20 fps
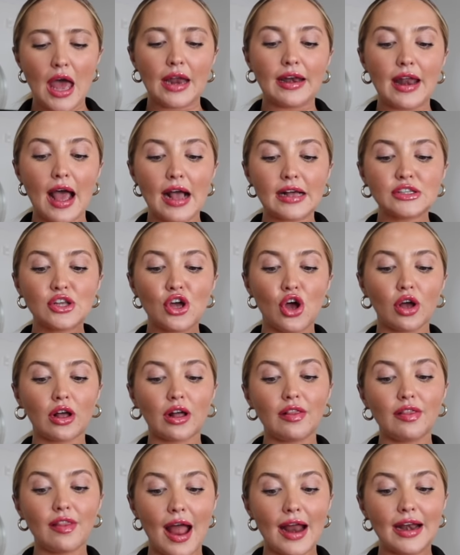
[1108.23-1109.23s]
Next, Hook,
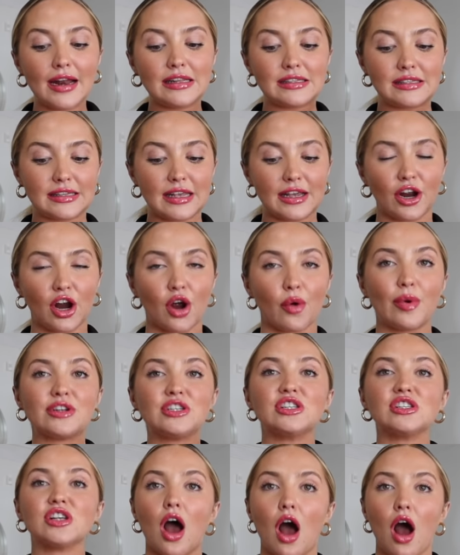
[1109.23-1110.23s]
Line, and Sinker, which
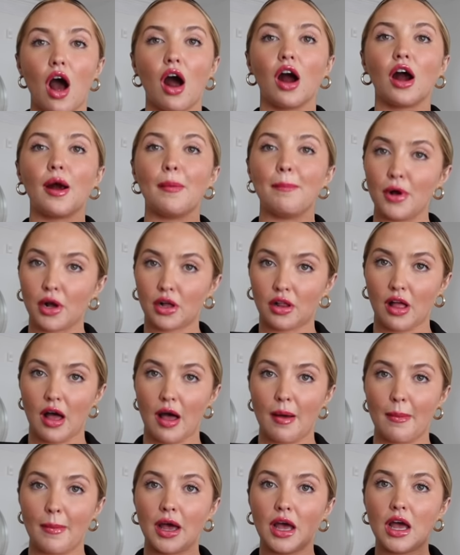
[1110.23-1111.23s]
is our book
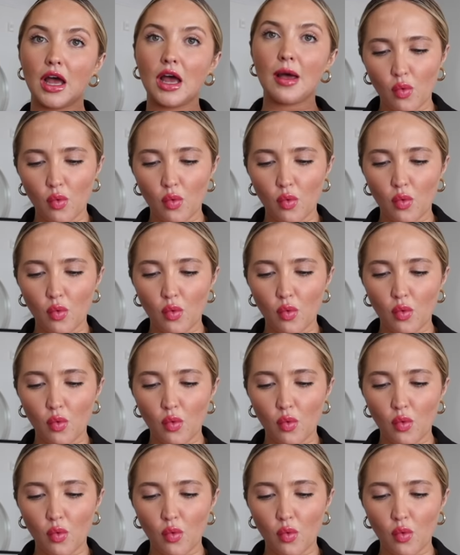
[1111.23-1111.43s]
club.